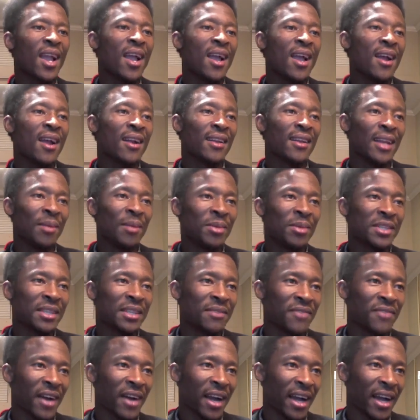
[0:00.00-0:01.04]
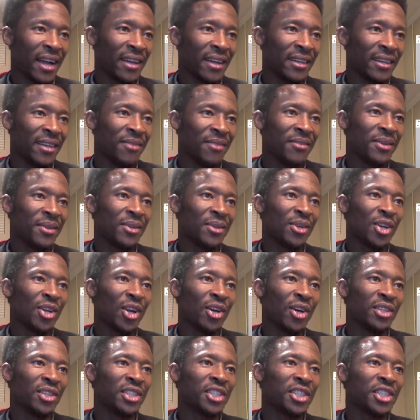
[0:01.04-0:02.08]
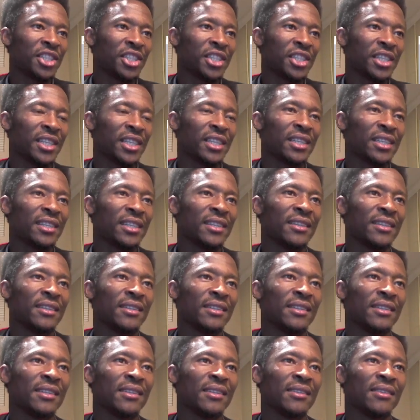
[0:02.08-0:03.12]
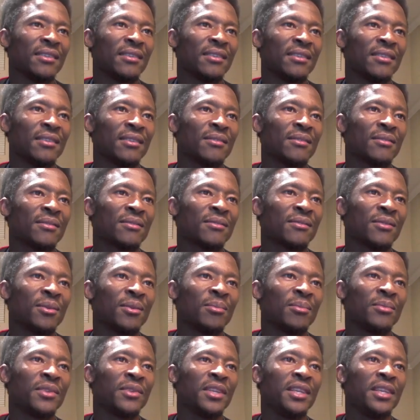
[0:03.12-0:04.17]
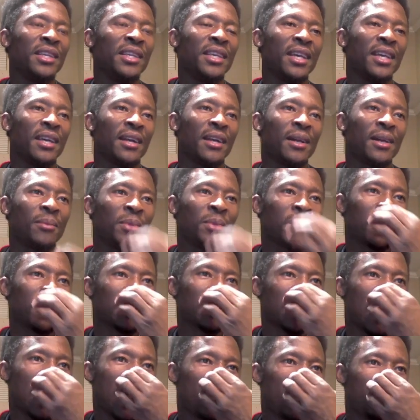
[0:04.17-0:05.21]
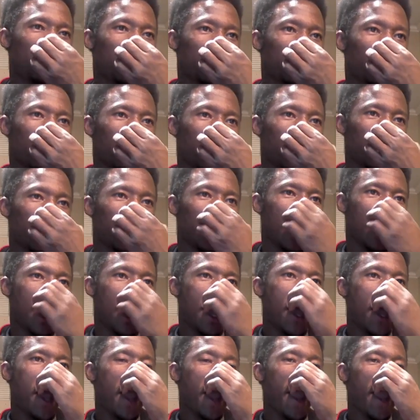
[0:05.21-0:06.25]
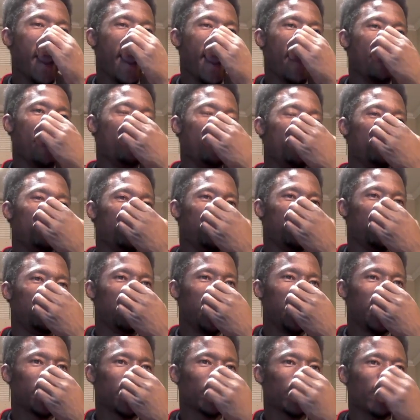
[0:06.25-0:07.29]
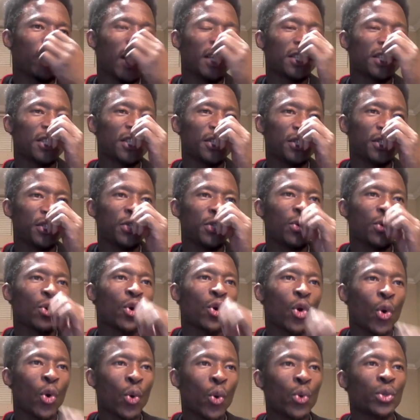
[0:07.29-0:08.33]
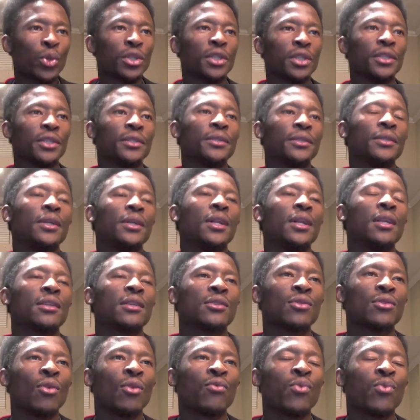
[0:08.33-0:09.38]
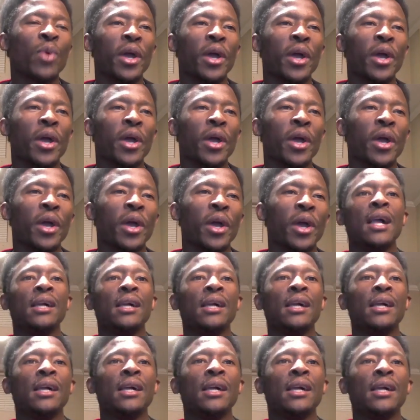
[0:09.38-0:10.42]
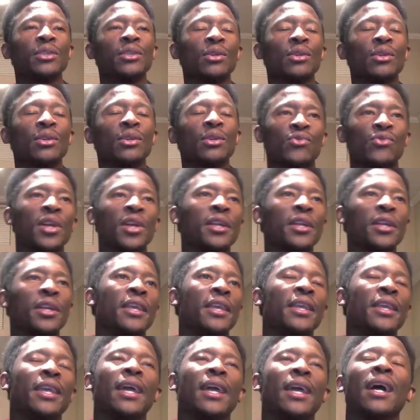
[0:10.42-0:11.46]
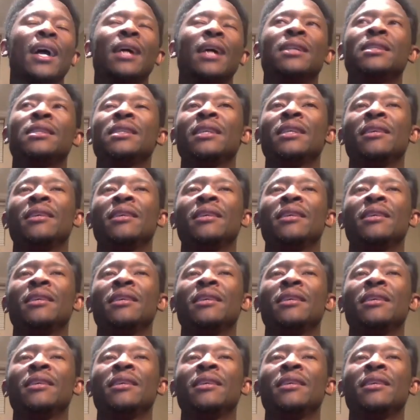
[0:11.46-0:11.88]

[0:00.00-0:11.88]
Let me see if I can even launch it from here, because I have it run a Visual Studio Code software. Let me just run it here and see if